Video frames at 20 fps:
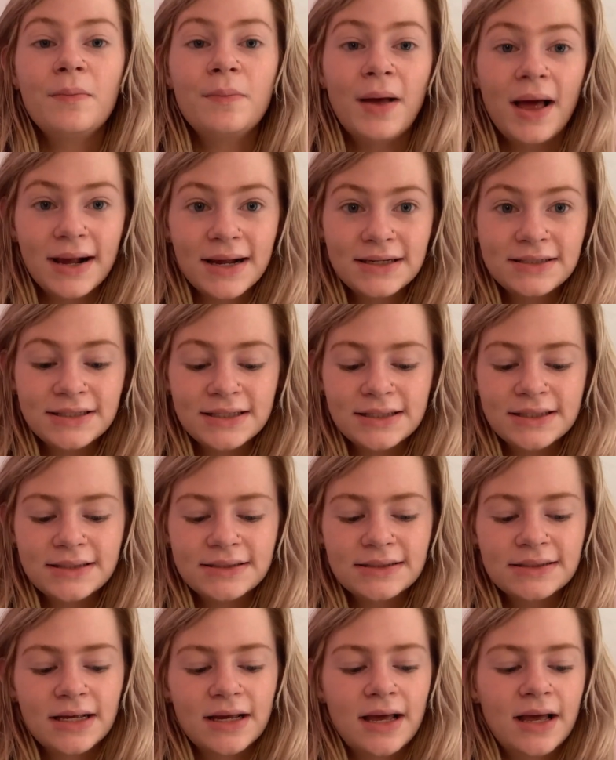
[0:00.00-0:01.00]

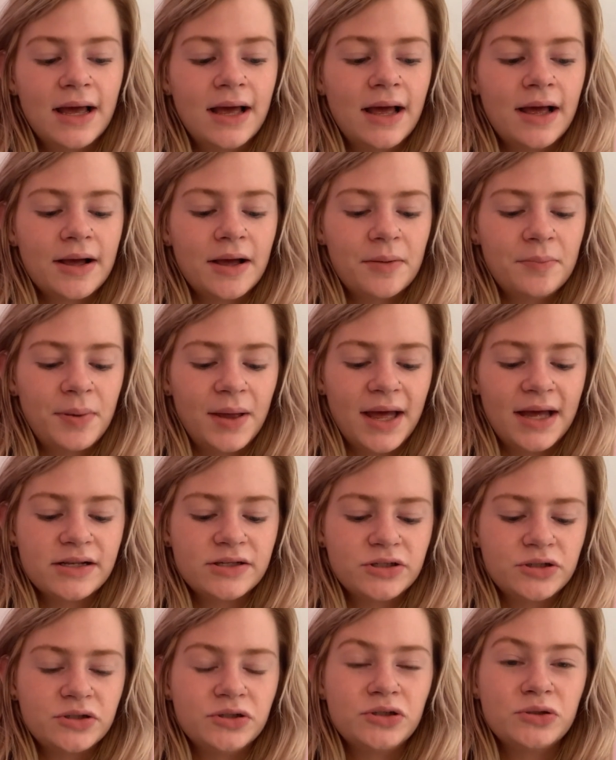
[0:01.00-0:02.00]
packages
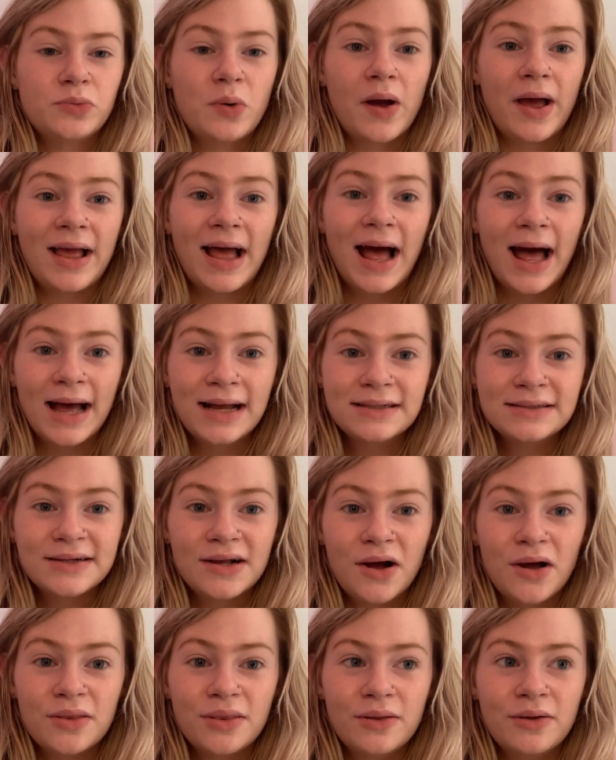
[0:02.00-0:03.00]
compared to where I
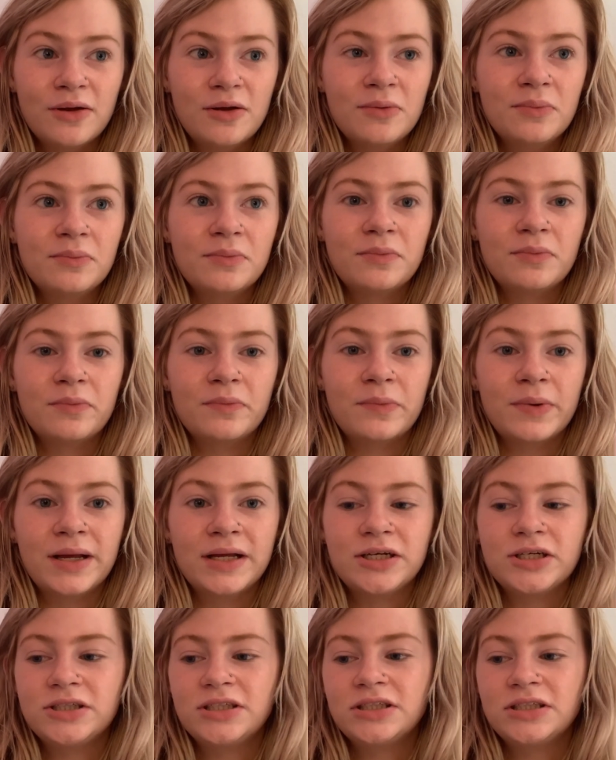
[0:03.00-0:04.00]
hand cut them,
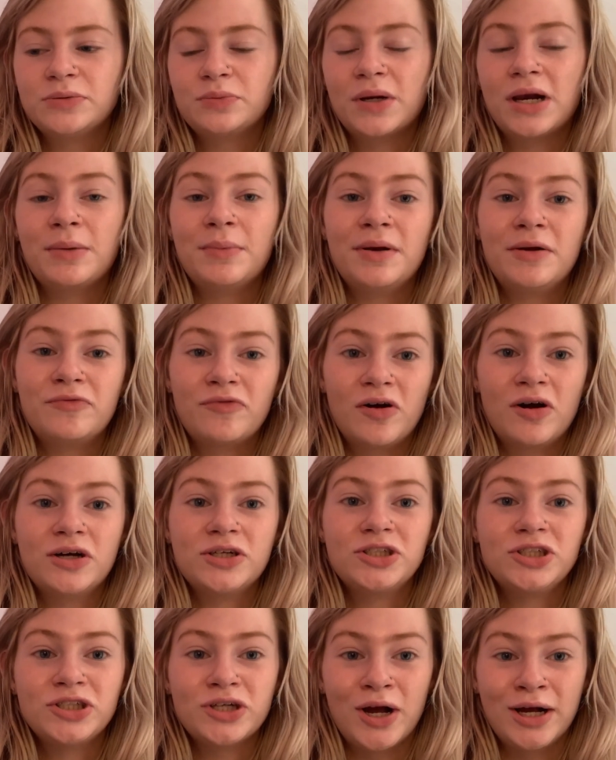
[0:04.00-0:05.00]
which when I'm in a
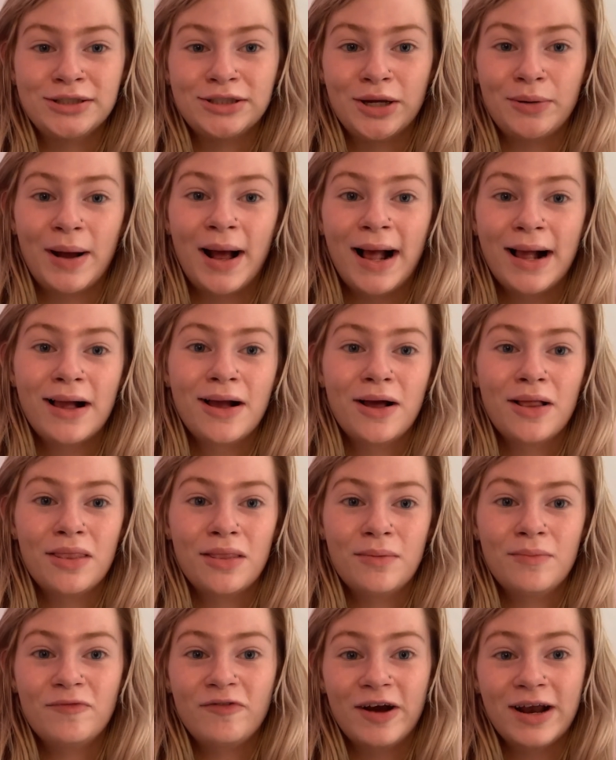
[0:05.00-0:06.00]
rush, I don't hand cut
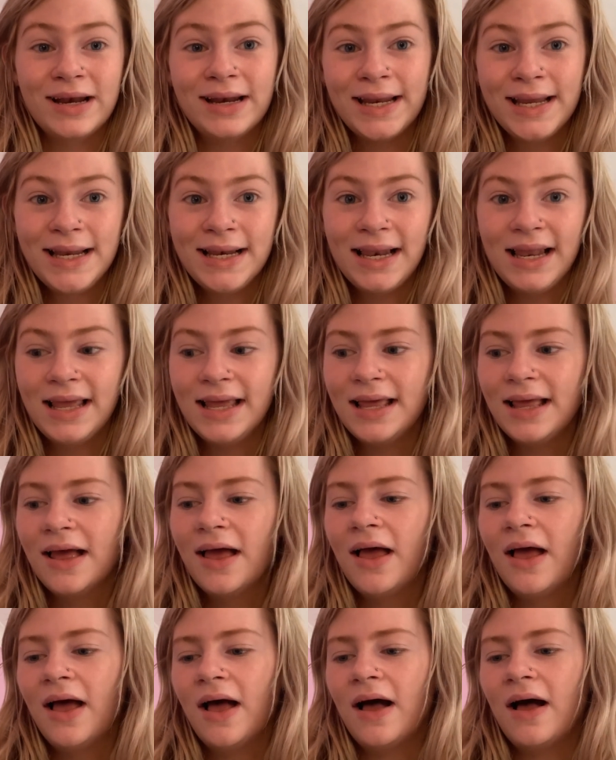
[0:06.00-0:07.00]
them very neatly
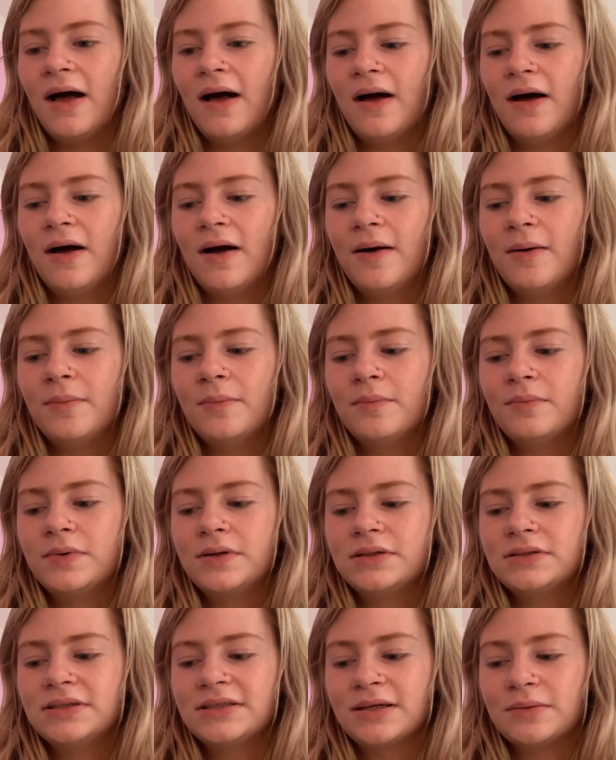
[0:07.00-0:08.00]

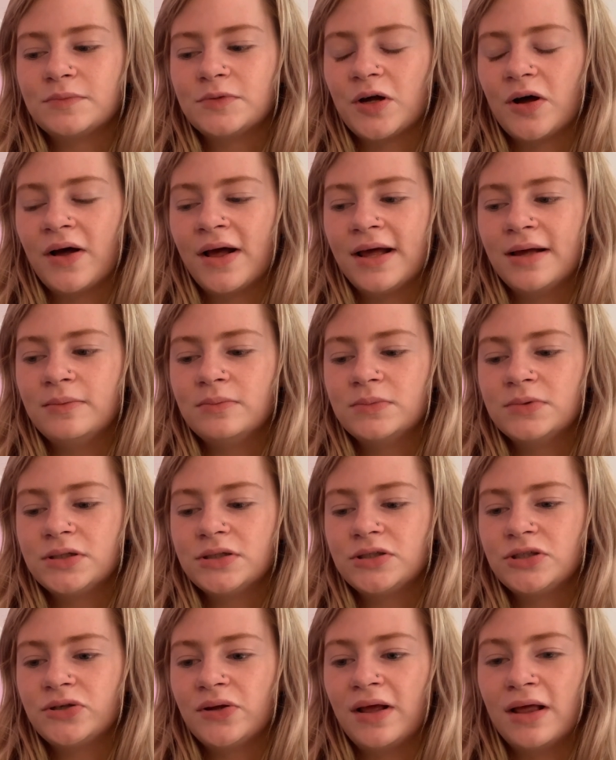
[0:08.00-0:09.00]
sometimes.
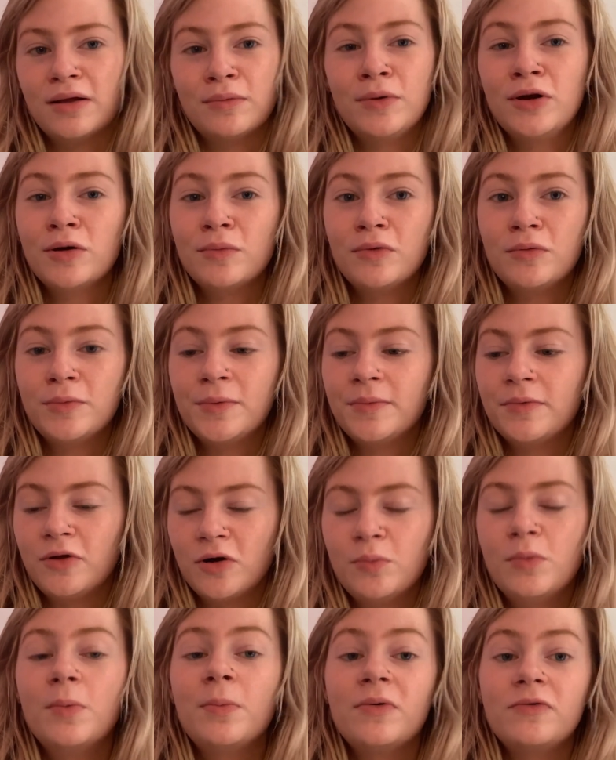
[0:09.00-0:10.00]
So yeah, I'm a
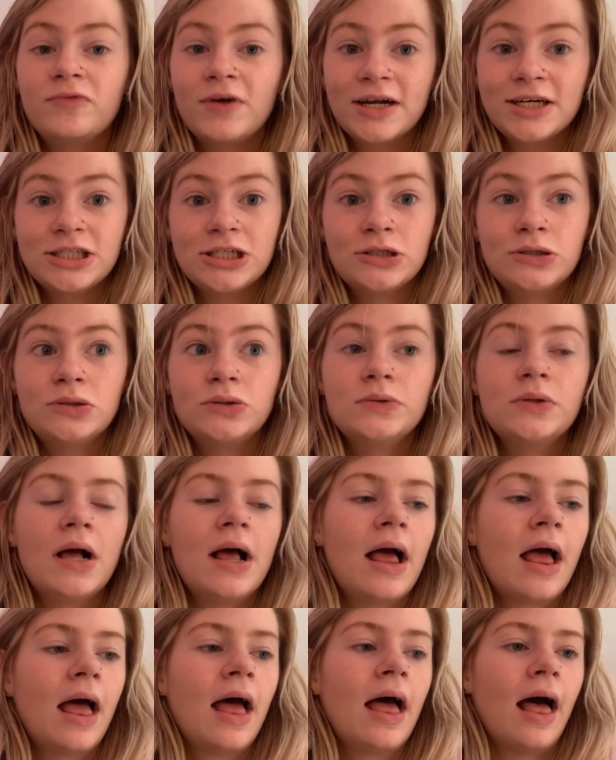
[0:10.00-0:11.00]
lot more professional
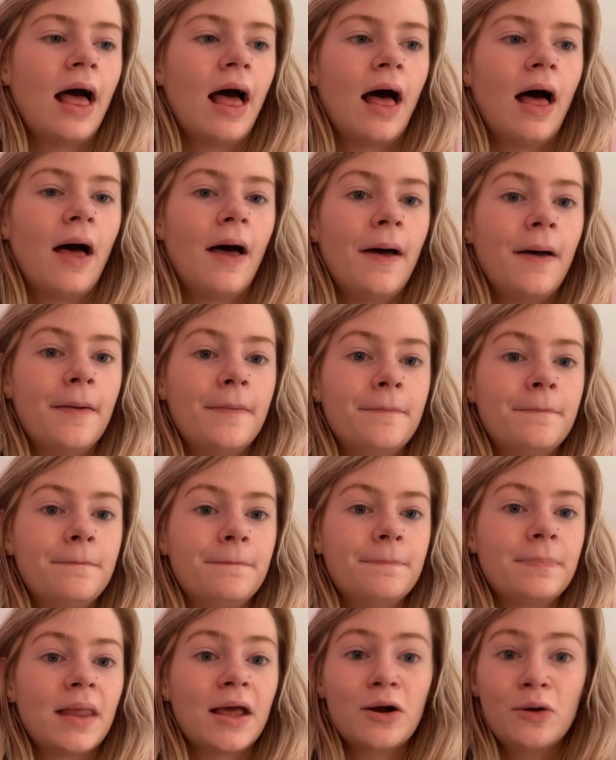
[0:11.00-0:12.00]

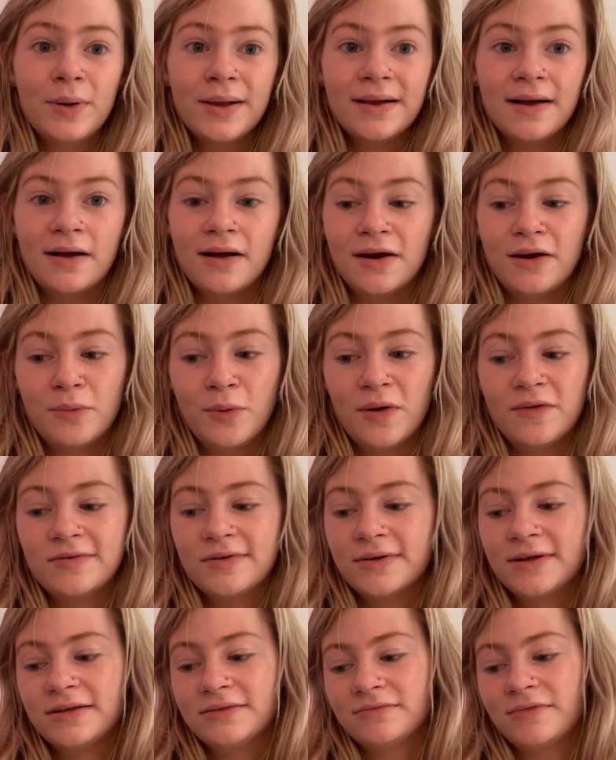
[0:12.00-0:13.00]
and quicker. I don't have
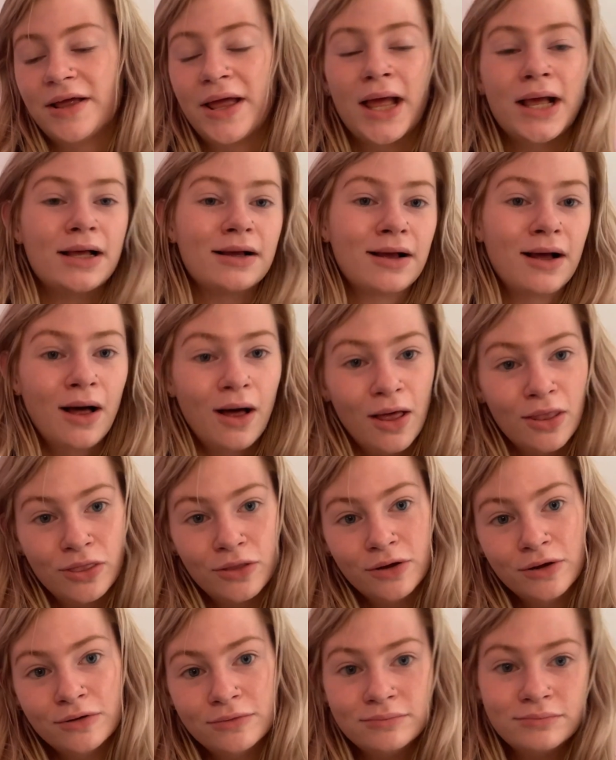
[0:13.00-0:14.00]
to like cut
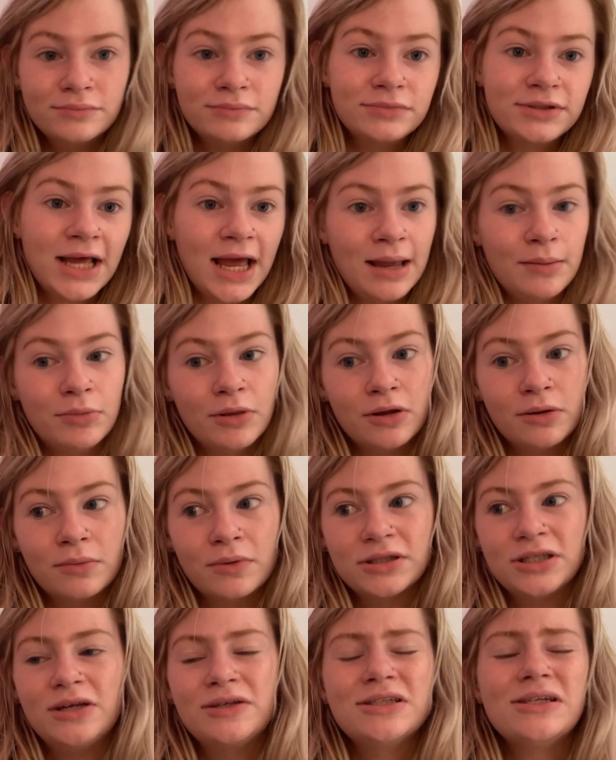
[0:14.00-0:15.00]
them, tape them,
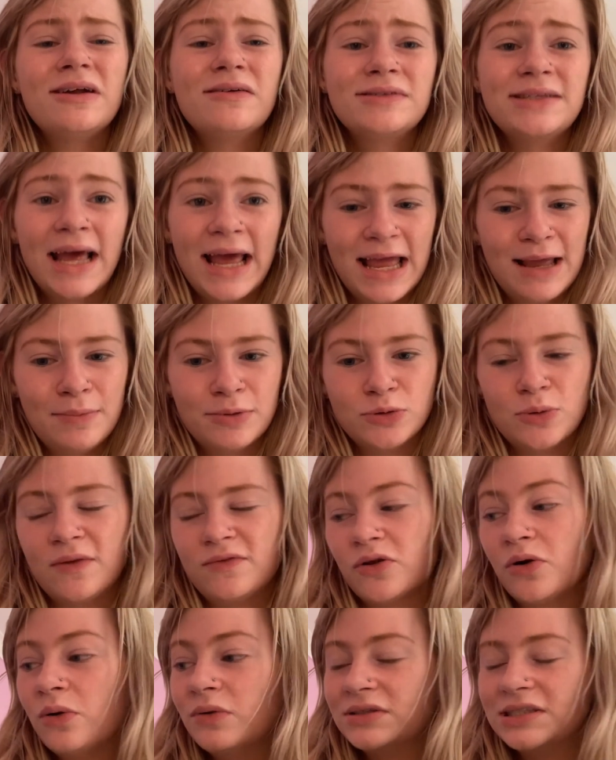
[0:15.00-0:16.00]
because I use a lot of tape, so I
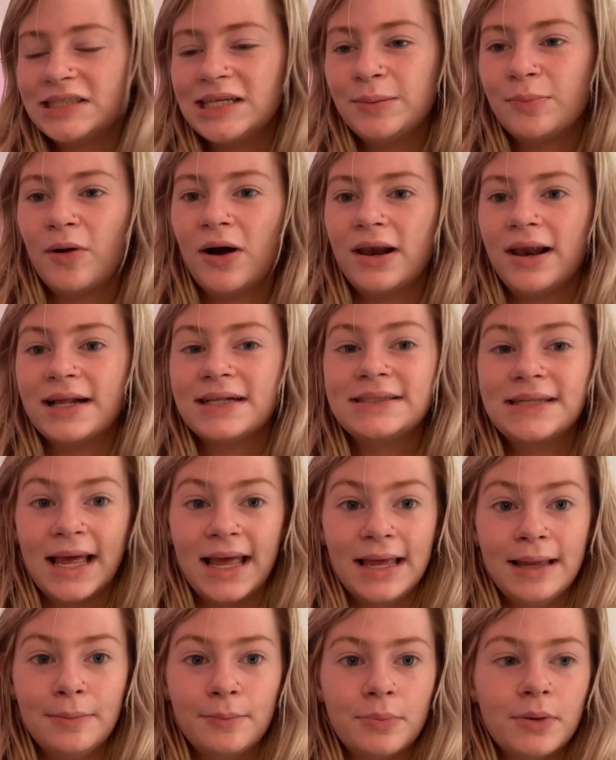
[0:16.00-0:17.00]
have to constantly buy like
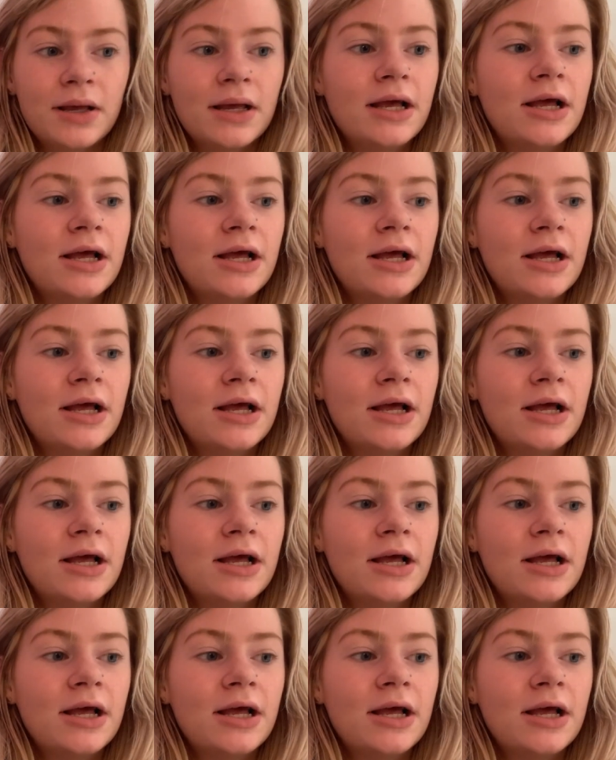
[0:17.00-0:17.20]
tape.